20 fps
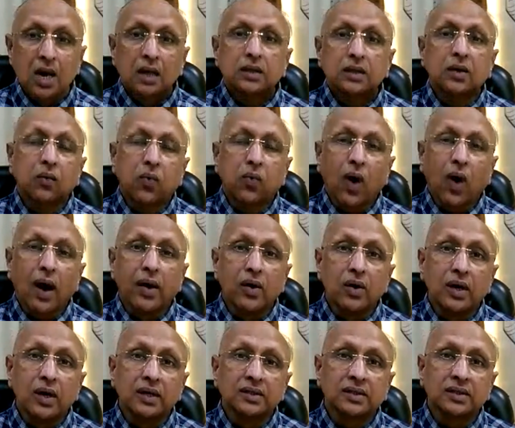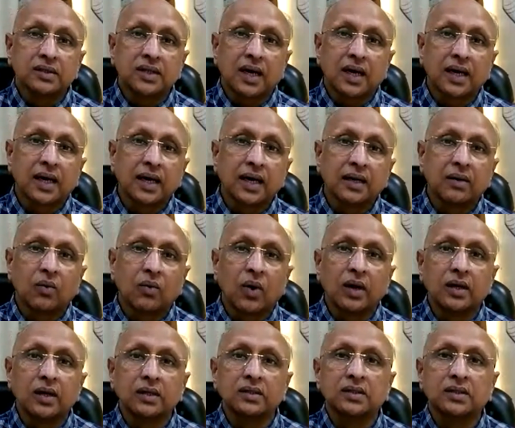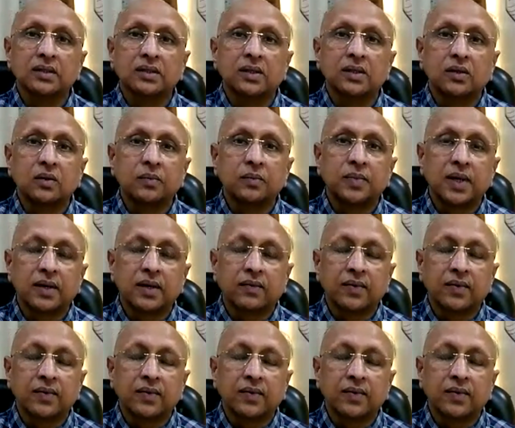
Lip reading: The violence, again, the violence is the rubric